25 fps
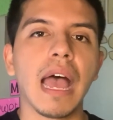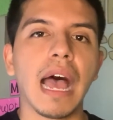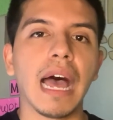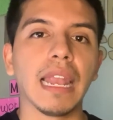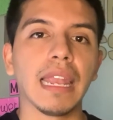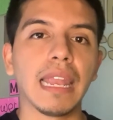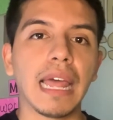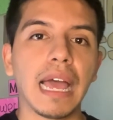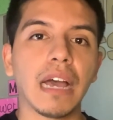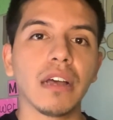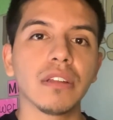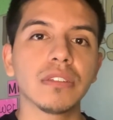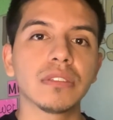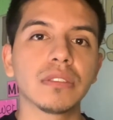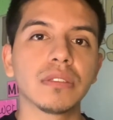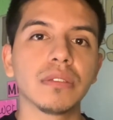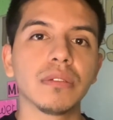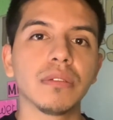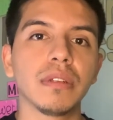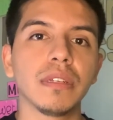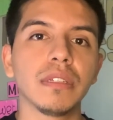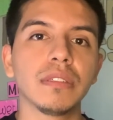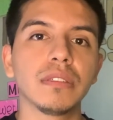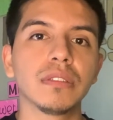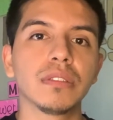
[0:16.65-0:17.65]
allows
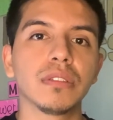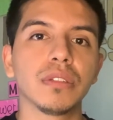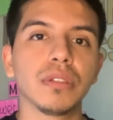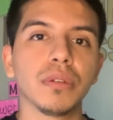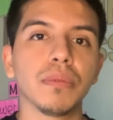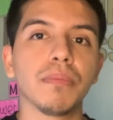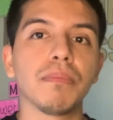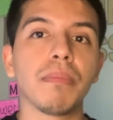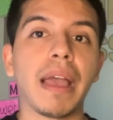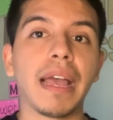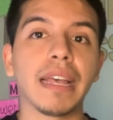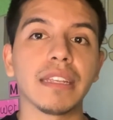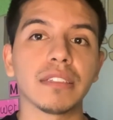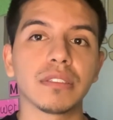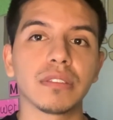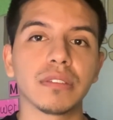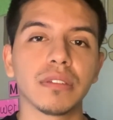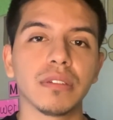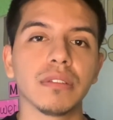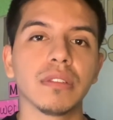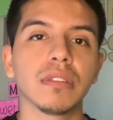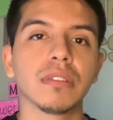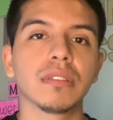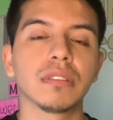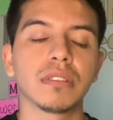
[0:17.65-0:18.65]
students to
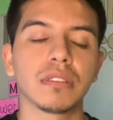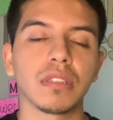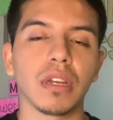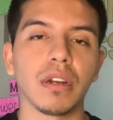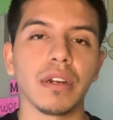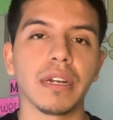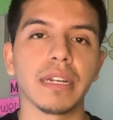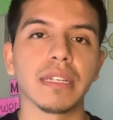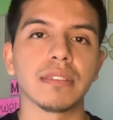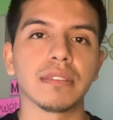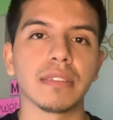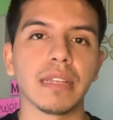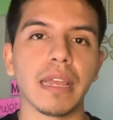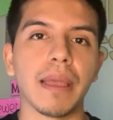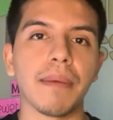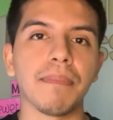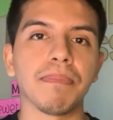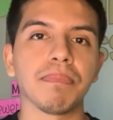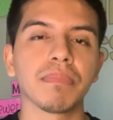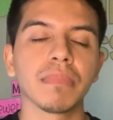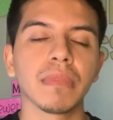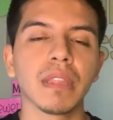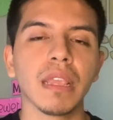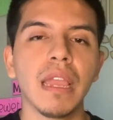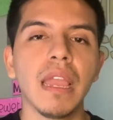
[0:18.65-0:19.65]
master the STAR
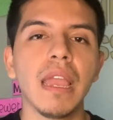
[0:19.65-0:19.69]
exam,